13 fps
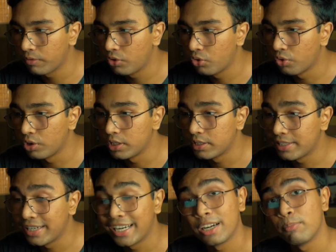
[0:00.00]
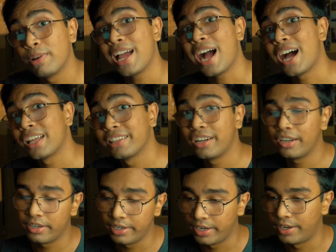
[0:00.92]
to-do lists created by other
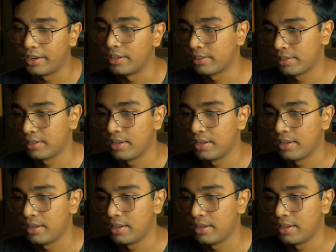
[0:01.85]
creators.